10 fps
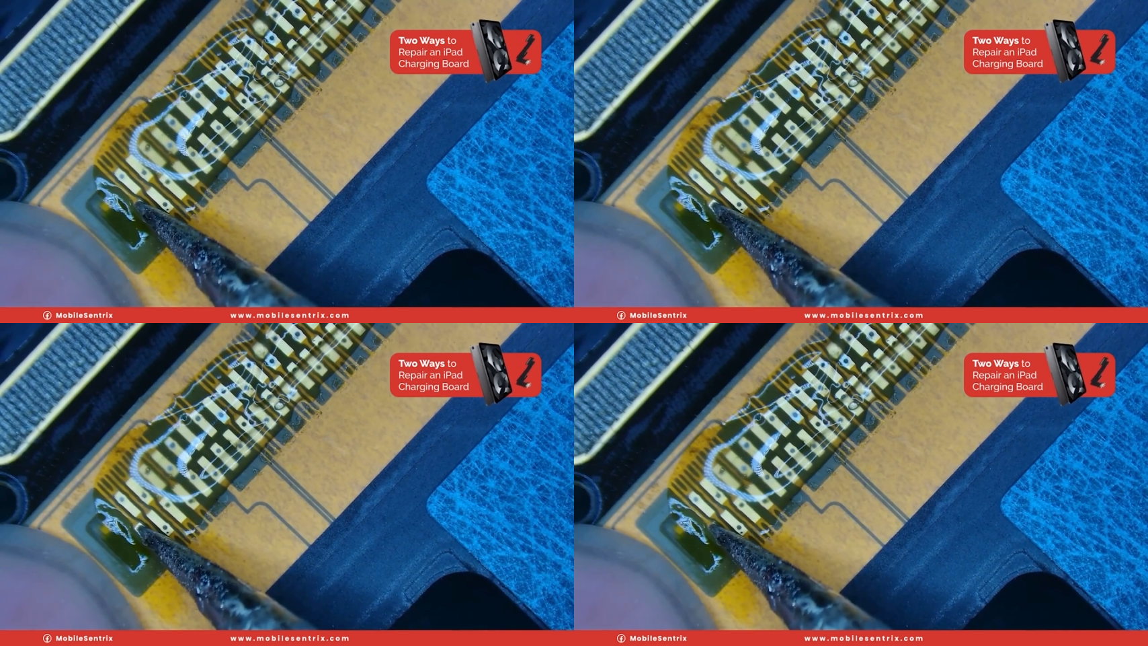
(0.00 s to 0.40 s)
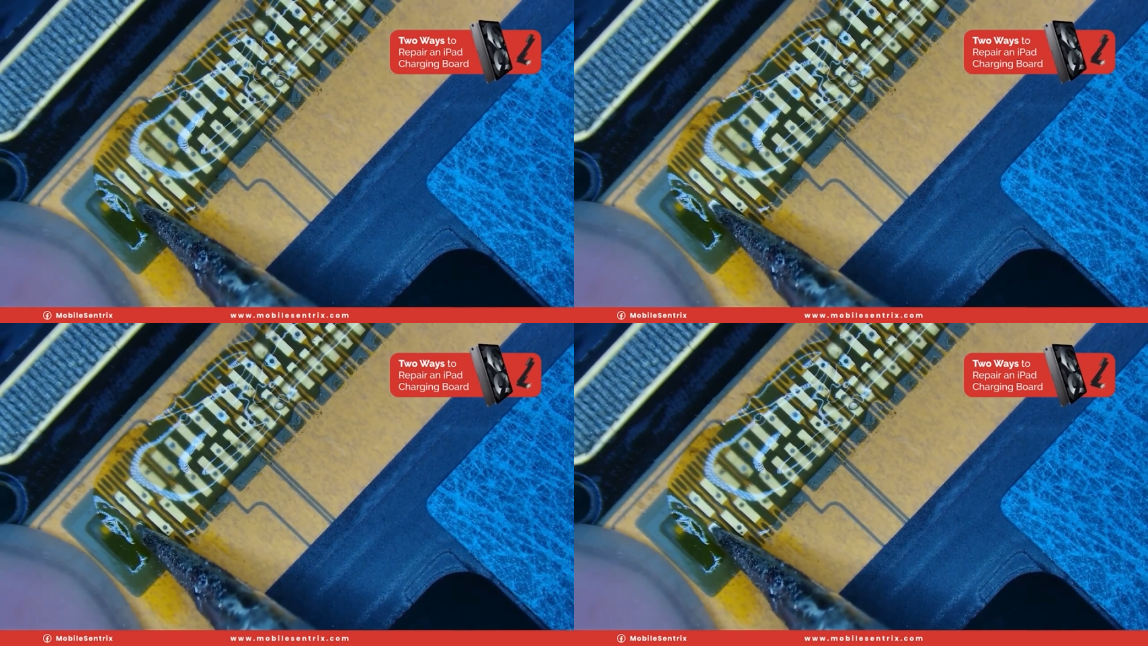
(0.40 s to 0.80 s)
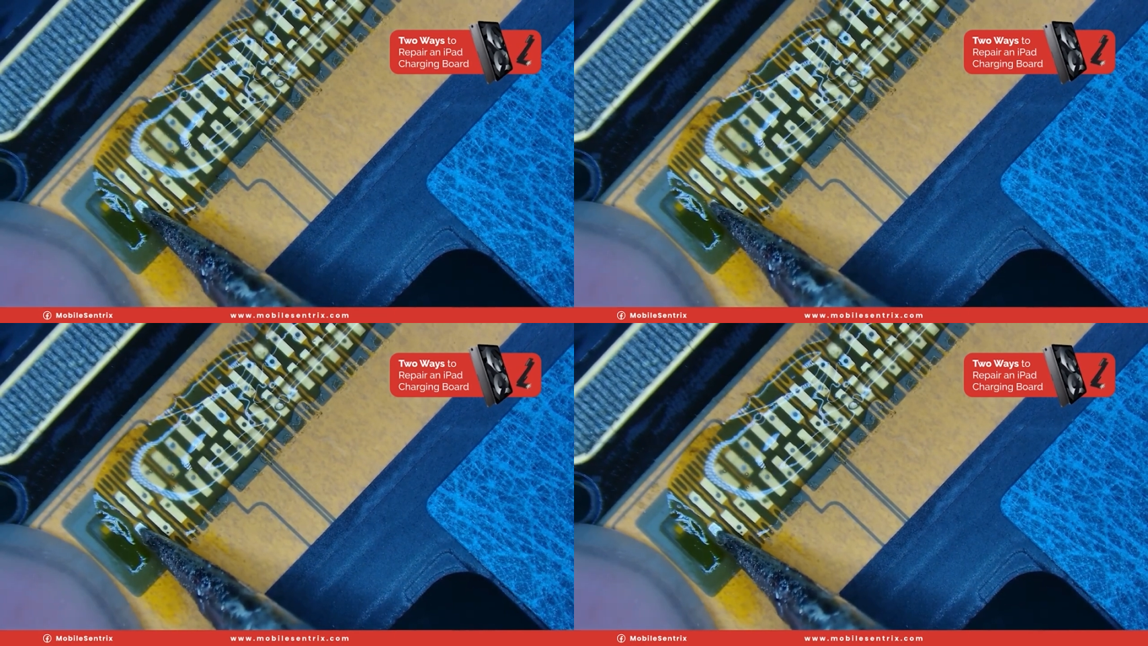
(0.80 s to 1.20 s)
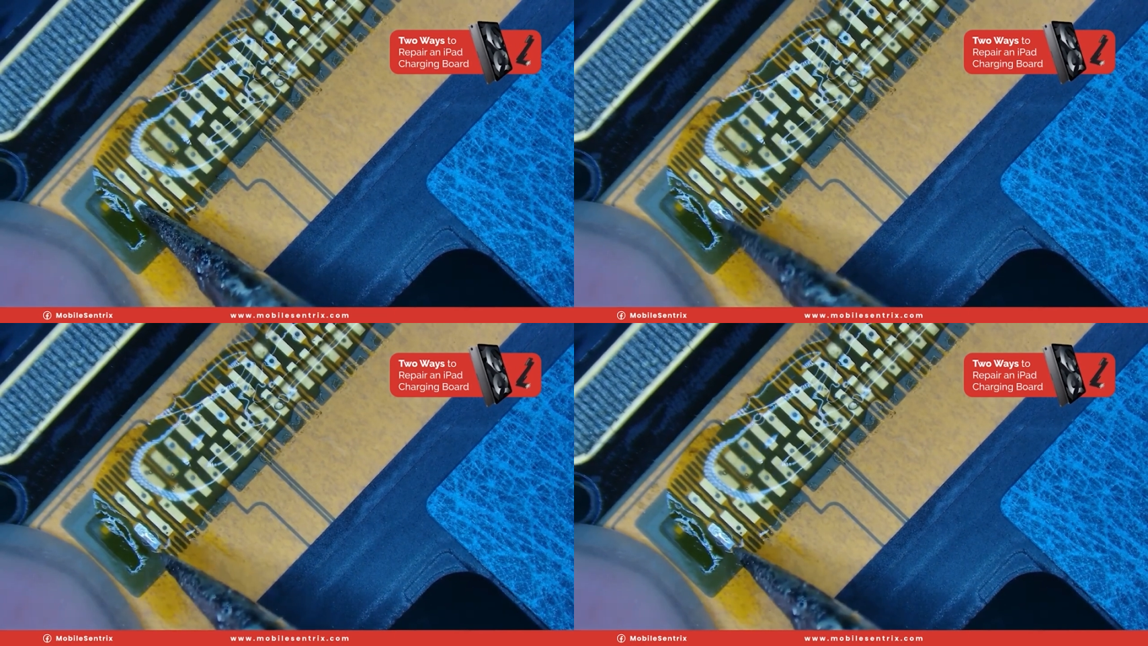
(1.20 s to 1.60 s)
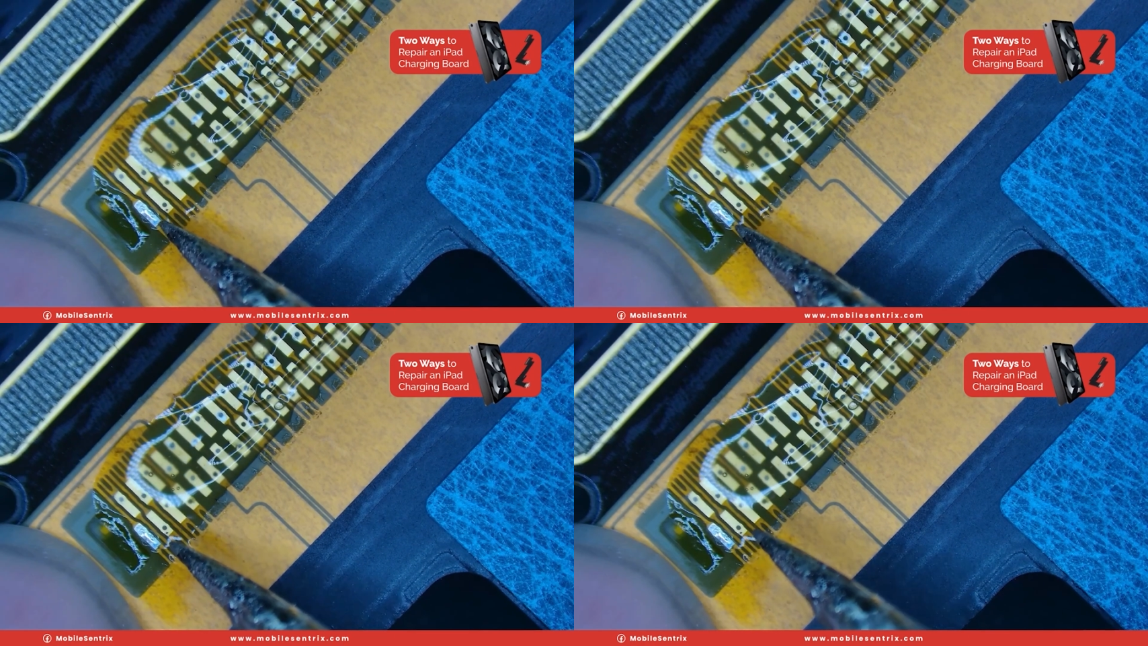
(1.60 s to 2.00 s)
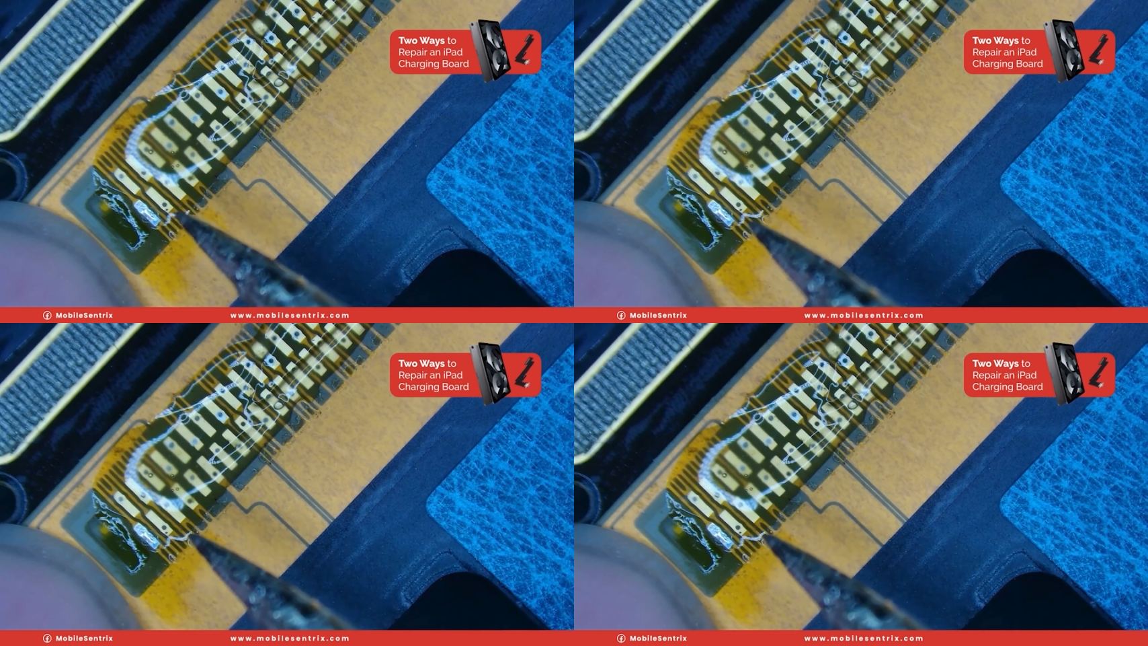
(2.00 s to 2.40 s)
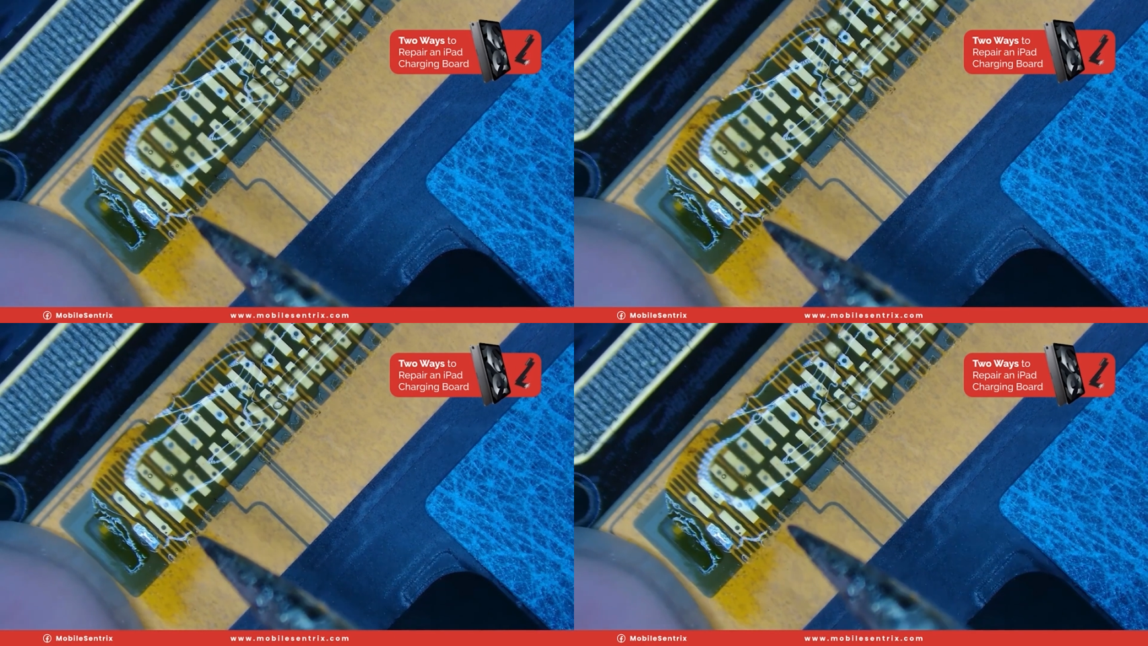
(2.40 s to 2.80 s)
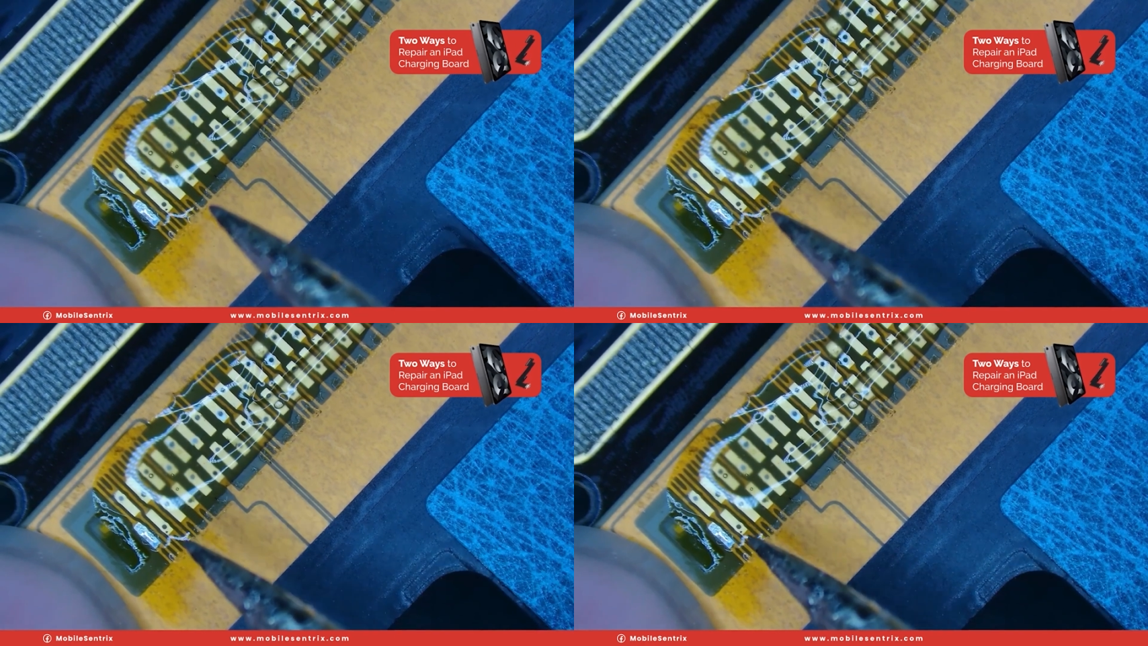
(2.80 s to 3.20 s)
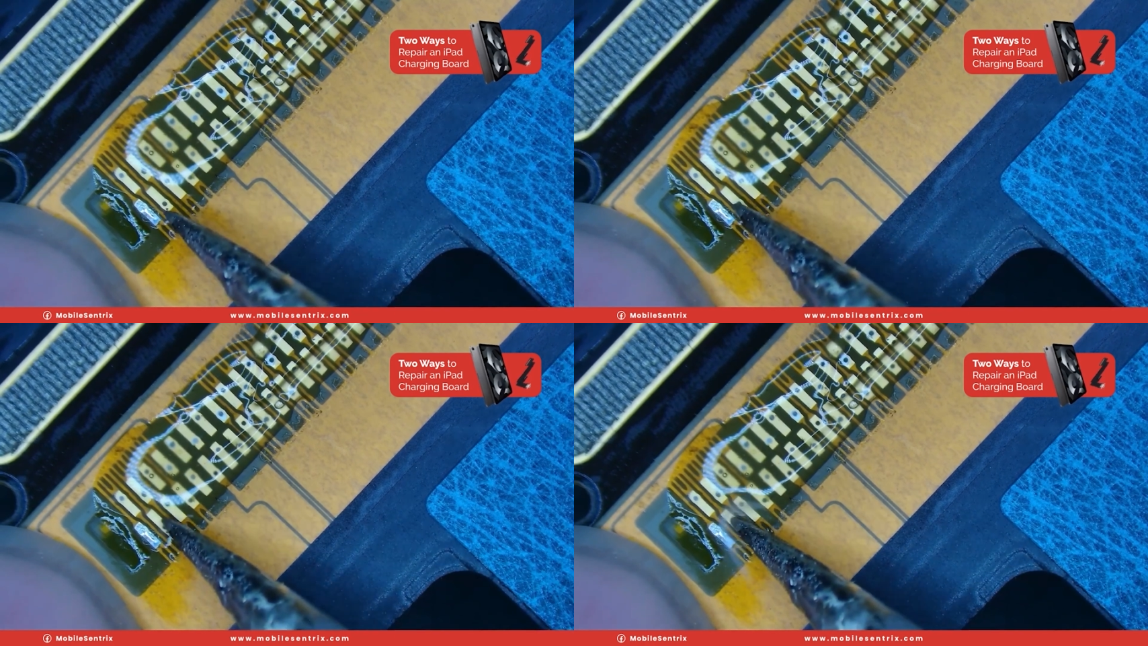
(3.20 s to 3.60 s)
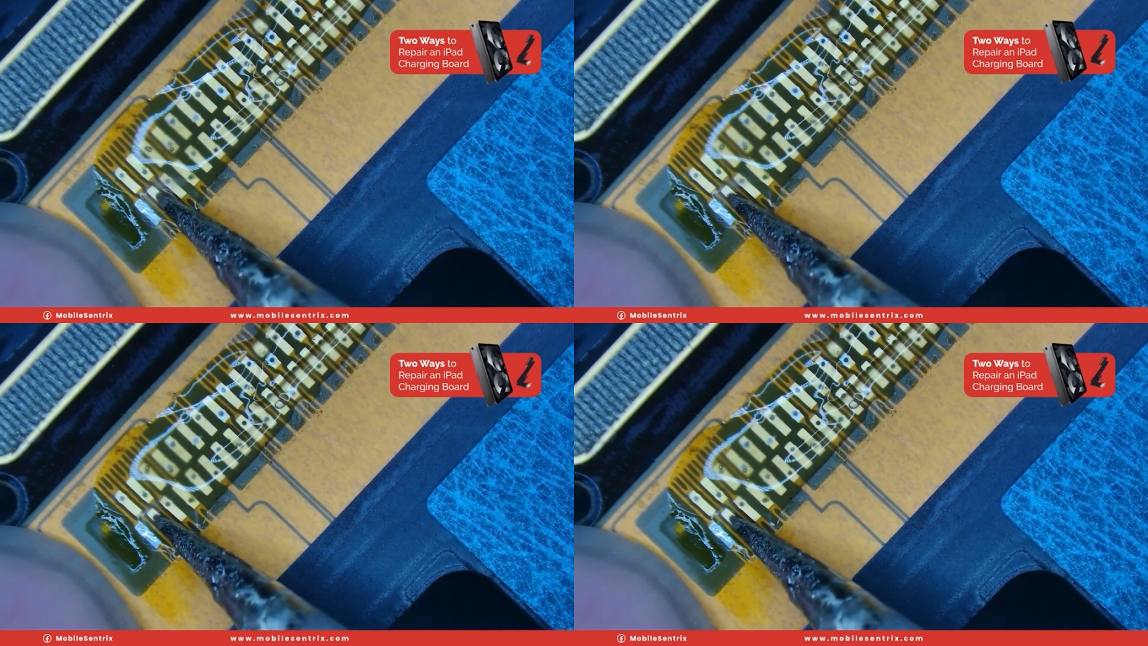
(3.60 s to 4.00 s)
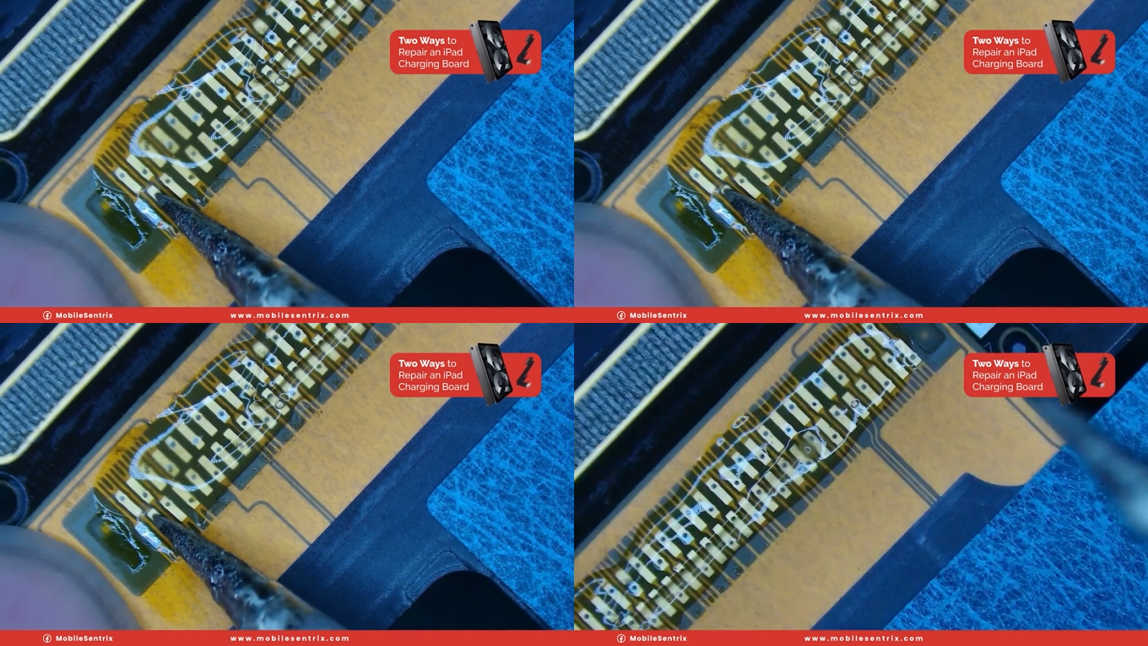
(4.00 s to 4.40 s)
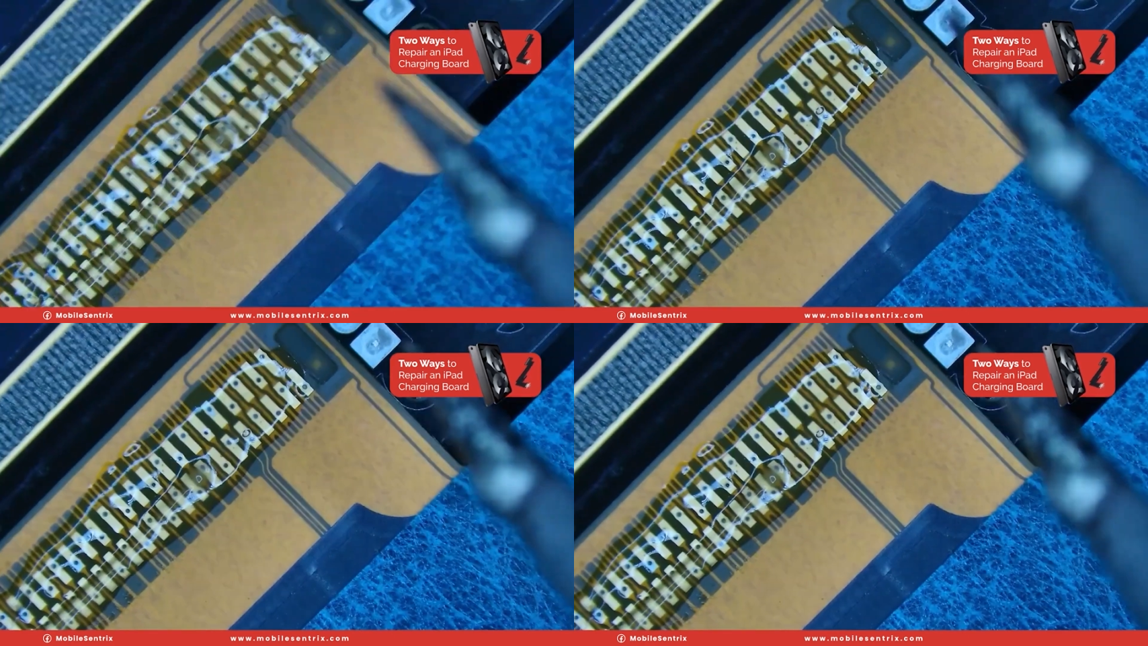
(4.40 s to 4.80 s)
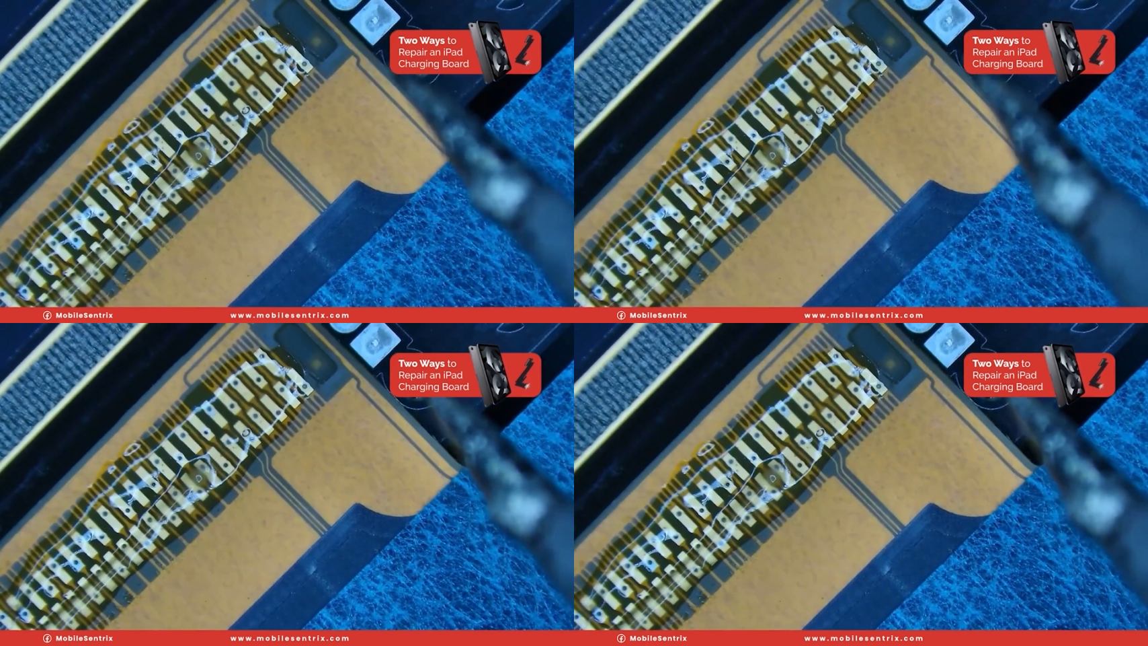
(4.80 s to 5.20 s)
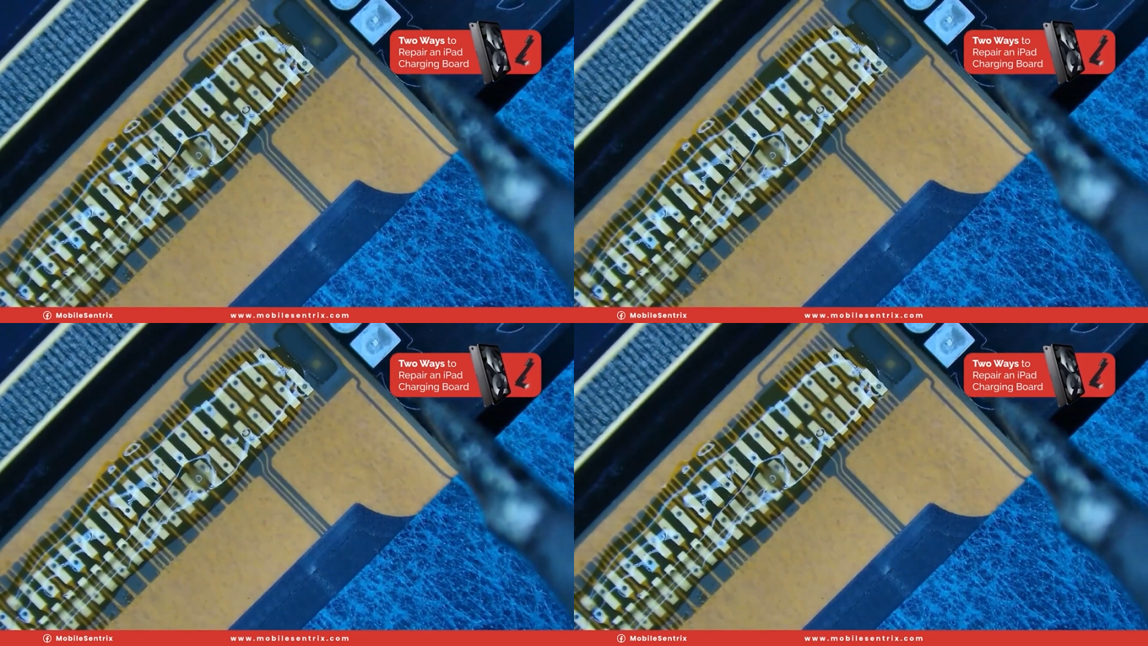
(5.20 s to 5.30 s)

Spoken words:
No face is visible, so there are no lips to read.